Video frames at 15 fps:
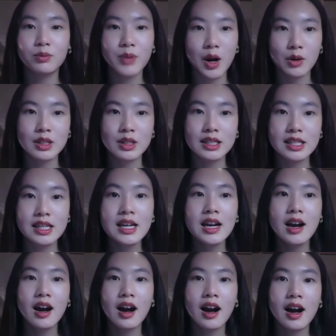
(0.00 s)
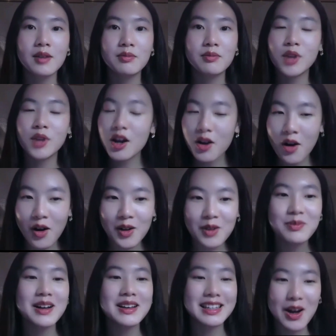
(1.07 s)
post not all,
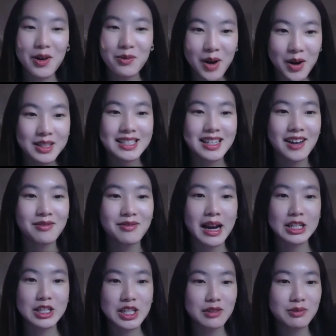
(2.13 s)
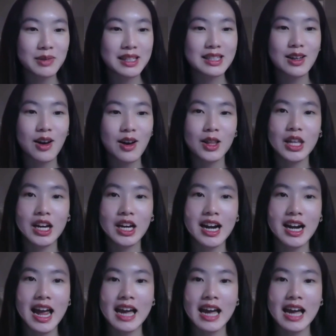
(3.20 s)
but, most of my achievements on there.